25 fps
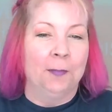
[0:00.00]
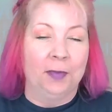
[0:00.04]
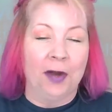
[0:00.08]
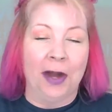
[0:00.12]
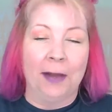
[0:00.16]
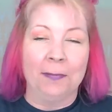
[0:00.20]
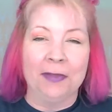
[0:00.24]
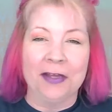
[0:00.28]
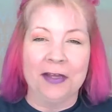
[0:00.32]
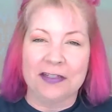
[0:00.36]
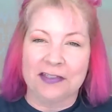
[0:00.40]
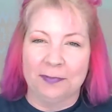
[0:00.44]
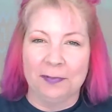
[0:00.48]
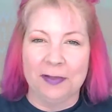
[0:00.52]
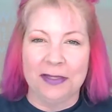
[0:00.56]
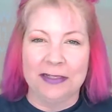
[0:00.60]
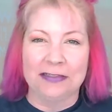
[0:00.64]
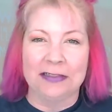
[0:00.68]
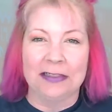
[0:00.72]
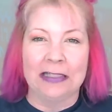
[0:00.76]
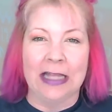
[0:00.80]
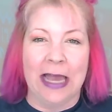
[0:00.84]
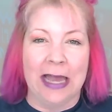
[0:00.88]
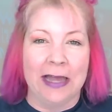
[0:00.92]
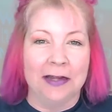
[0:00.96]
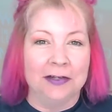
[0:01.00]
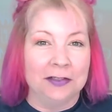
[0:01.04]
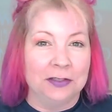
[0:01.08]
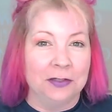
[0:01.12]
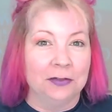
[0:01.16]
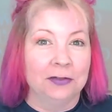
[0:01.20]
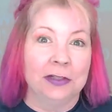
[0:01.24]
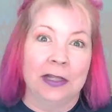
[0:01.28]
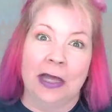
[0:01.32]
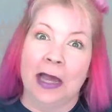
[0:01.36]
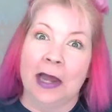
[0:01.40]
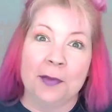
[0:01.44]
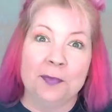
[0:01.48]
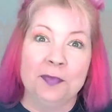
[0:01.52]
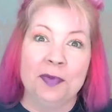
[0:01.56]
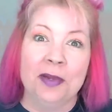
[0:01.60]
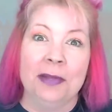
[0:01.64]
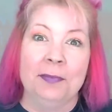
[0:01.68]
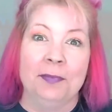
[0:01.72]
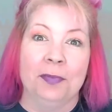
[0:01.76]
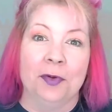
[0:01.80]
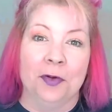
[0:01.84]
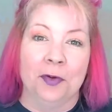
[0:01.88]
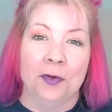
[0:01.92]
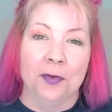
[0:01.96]
Probably explains a lot to a lot of
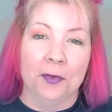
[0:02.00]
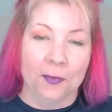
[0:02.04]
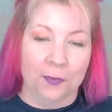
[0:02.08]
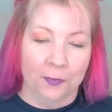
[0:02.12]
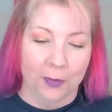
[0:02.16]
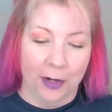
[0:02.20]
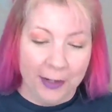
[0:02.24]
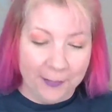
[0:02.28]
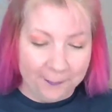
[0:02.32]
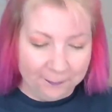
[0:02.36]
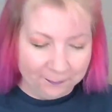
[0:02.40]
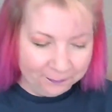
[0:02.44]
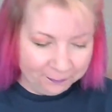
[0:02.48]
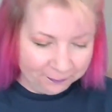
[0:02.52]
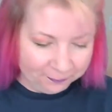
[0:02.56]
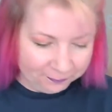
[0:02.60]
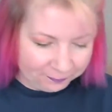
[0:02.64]
people, right?